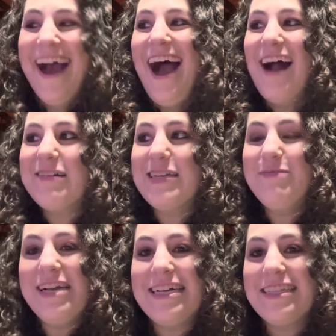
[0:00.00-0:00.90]
I'm gonna
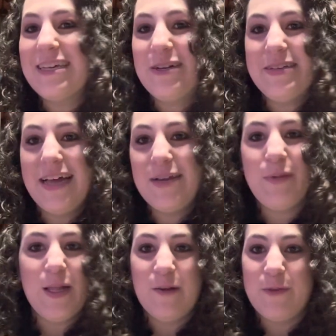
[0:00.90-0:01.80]
make a little like
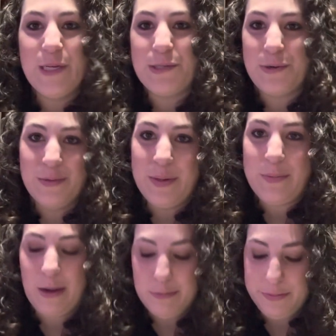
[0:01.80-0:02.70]
pillow finish ornament
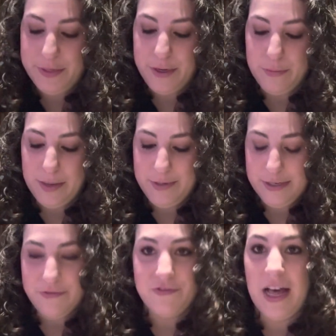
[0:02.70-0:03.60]
probably, or maybe
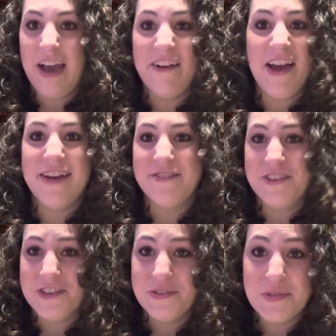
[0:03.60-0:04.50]
a flat, I don't know.